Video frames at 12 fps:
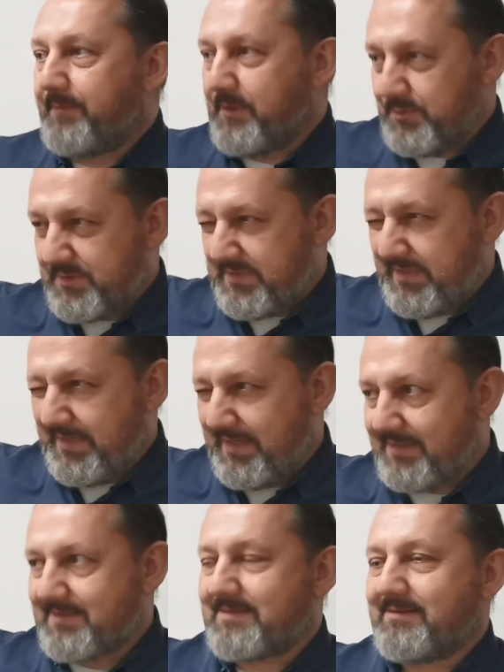you see
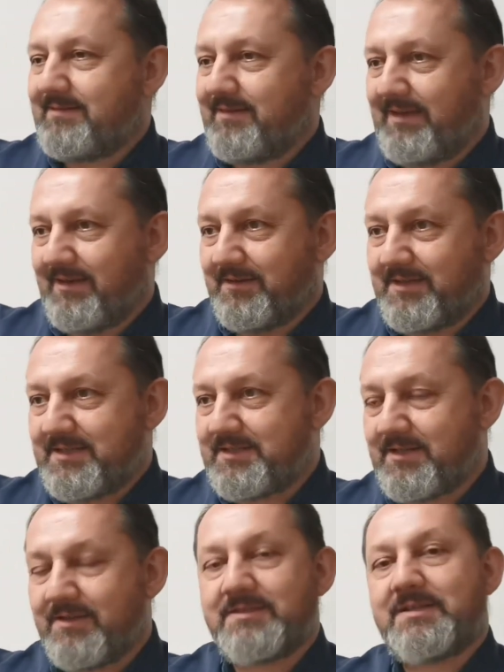it in the
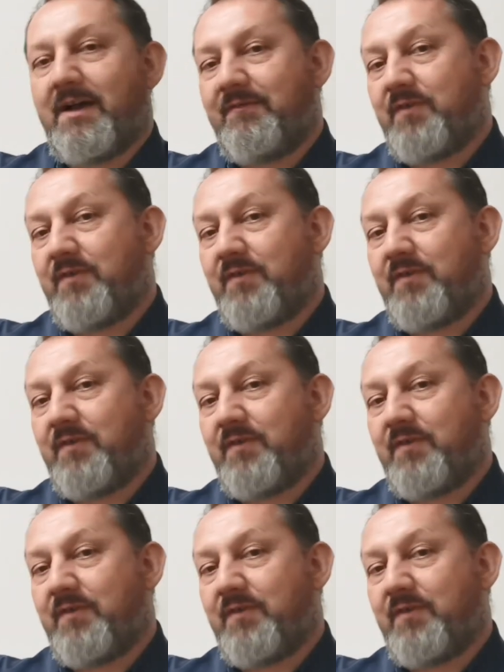distance,